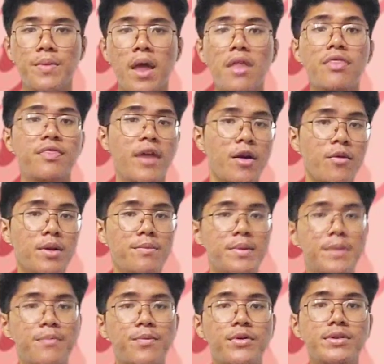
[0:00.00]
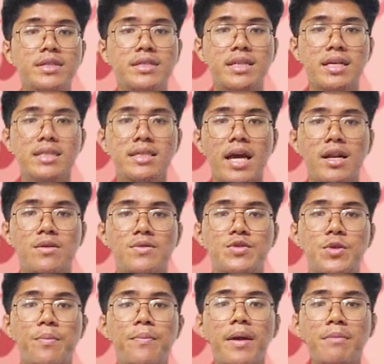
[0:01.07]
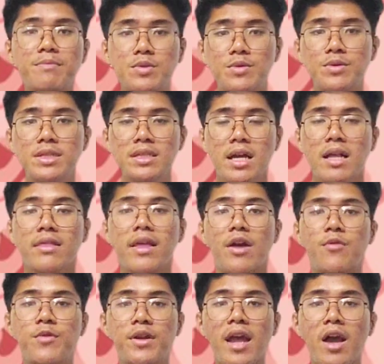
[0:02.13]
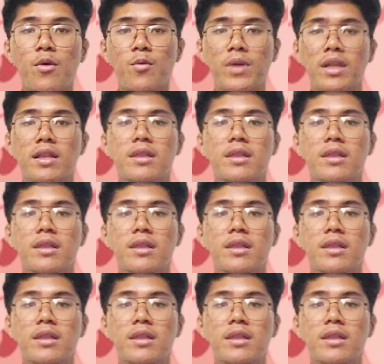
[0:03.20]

there will be proteases and also peptones that react with